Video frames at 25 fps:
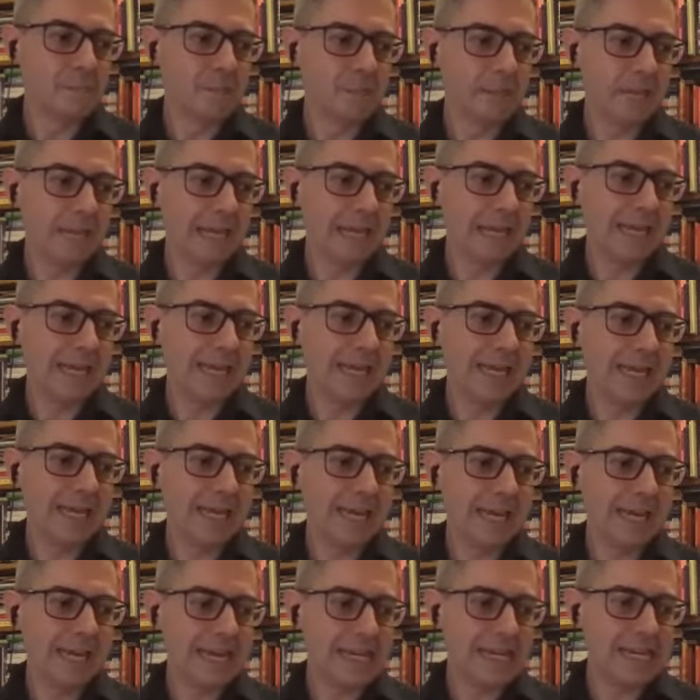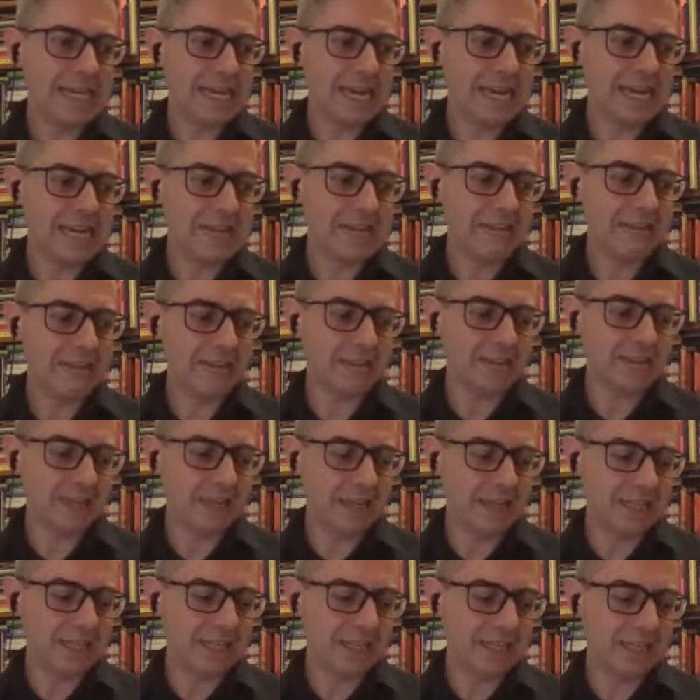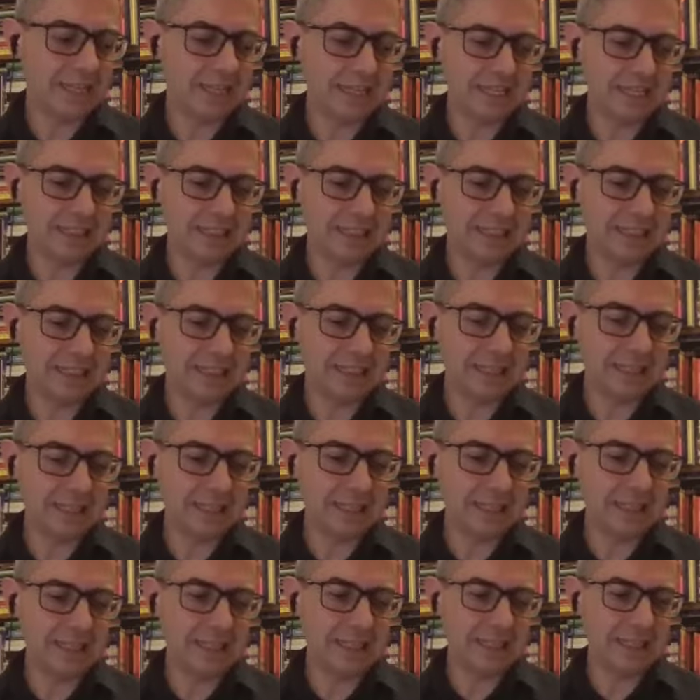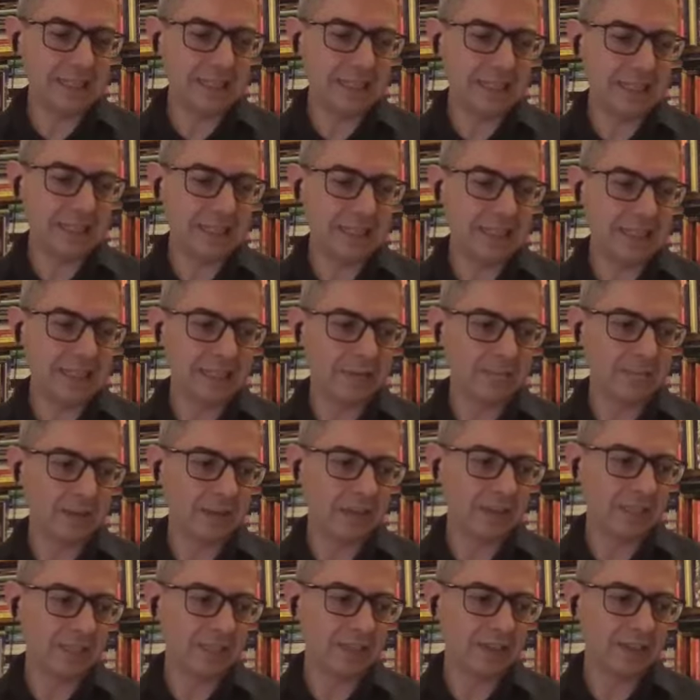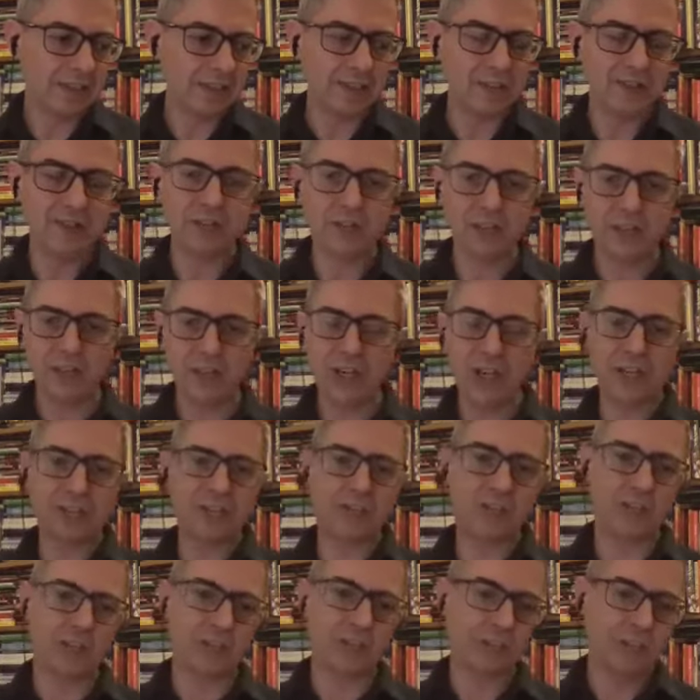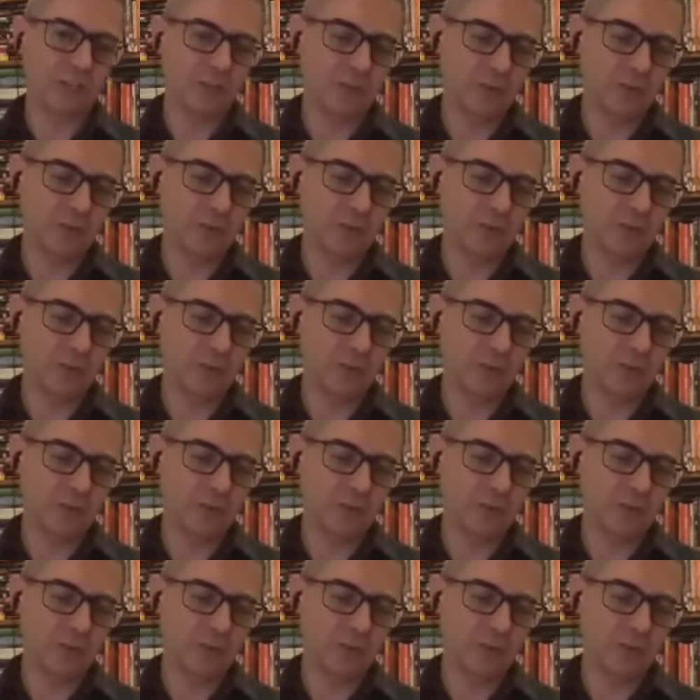Again, I think that it depends on the trajectory that you